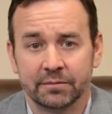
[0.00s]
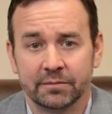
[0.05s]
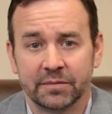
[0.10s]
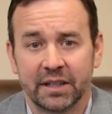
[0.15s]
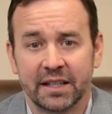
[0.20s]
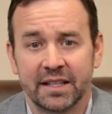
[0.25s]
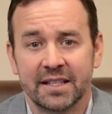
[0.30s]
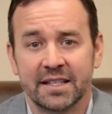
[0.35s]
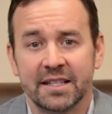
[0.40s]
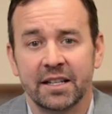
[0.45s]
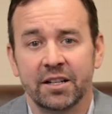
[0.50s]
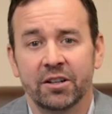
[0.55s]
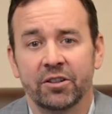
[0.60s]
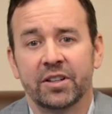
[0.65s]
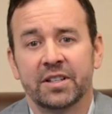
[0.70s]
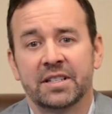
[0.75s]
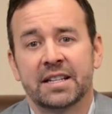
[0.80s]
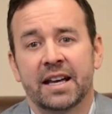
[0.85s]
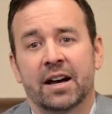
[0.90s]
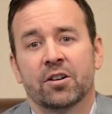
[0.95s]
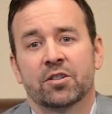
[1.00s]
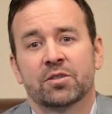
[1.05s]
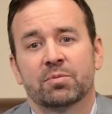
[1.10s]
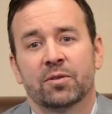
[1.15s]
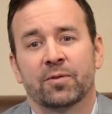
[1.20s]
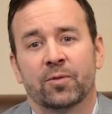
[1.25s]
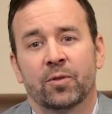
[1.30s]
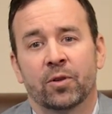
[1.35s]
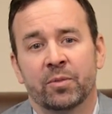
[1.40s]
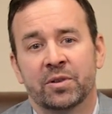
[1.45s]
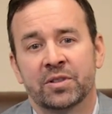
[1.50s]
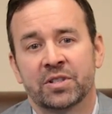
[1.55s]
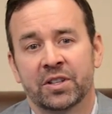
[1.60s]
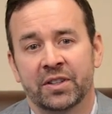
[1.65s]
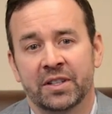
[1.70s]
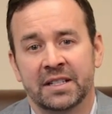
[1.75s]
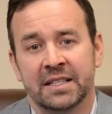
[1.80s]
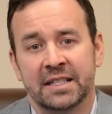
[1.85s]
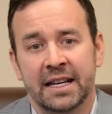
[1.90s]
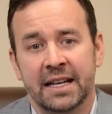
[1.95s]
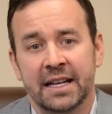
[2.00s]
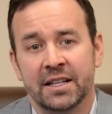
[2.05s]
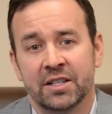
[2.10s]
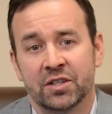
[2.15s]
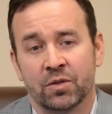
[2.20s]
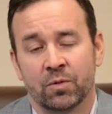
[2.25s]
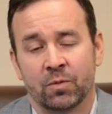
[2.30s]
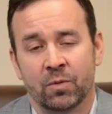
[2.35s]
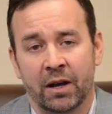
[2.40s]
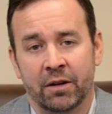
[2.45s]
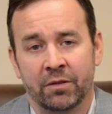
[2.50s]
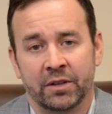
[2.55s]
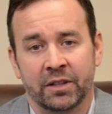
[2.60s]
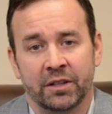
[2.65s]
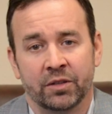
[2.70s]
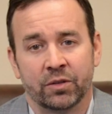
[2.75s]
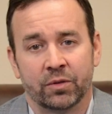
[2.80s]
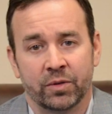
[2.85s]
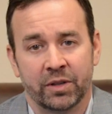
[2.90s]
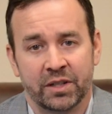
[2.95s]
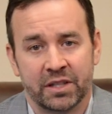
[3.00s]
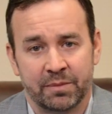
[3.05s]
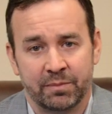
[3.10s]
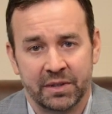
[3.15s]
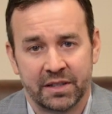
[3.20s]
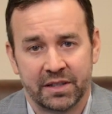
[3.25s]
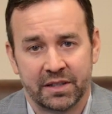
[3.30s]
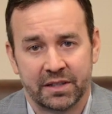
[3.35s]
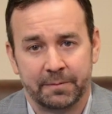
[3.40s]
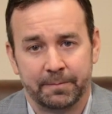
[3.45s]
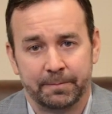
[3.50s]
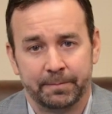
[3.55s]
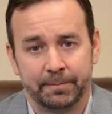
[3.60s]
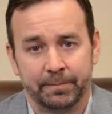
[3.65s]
Consider the Dow's performance on the days surrounding Christmas.